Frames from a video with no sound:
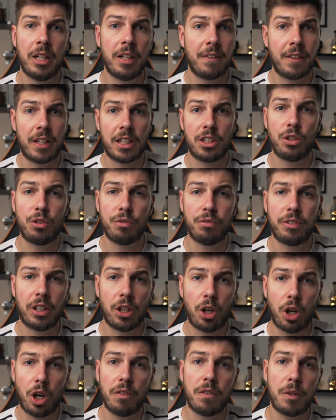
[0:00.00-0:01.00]
that I don't think
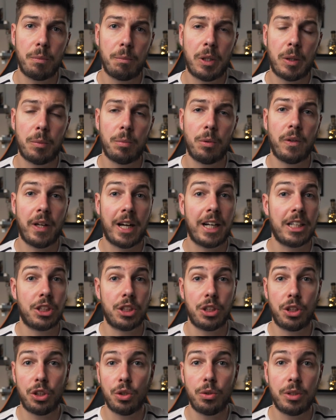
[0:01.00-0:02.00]
half the people that actually
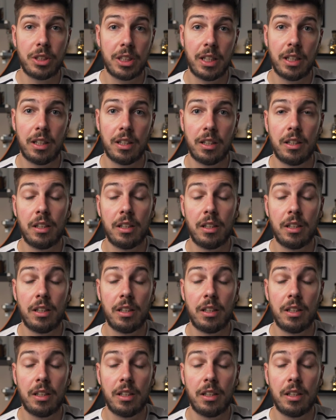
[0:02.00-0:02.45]
use it